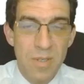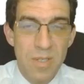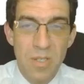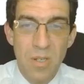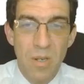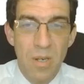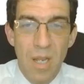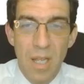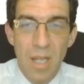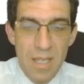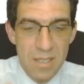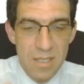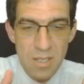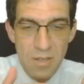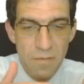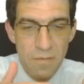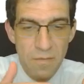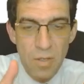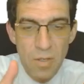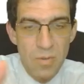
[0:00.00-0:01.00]
It's not like it's a
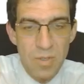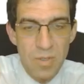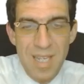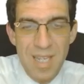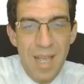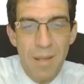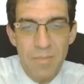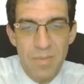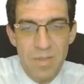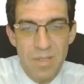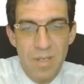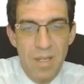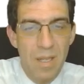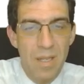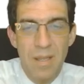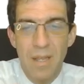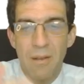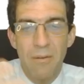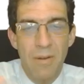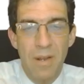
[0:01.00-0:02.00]
few steps and they're